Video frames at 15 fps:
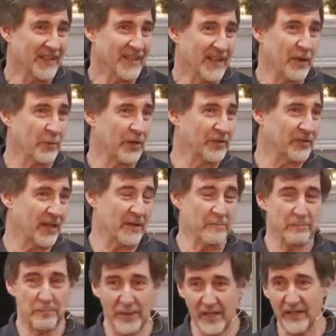It was a
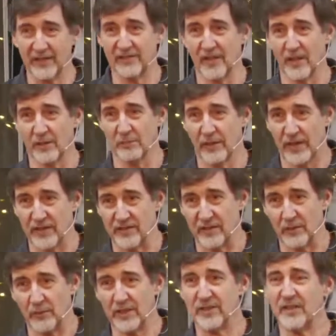big
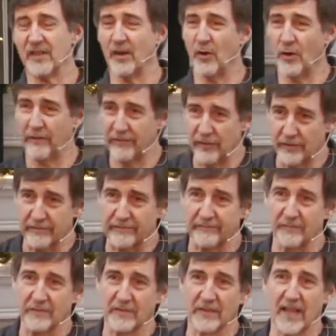celebration, which, if your
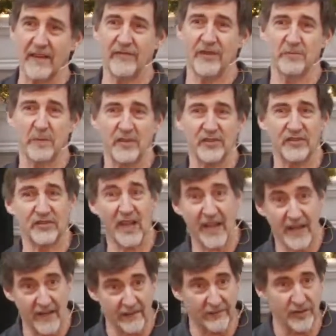life has been
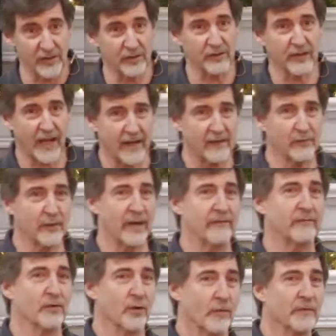saved, you're kind of
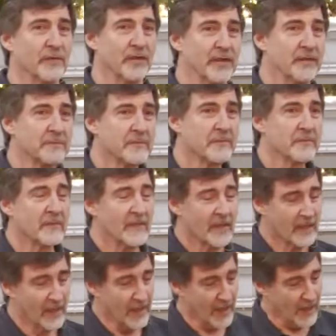grateful, hopefully.
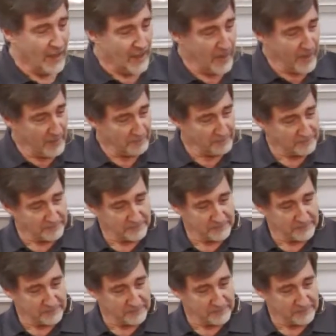And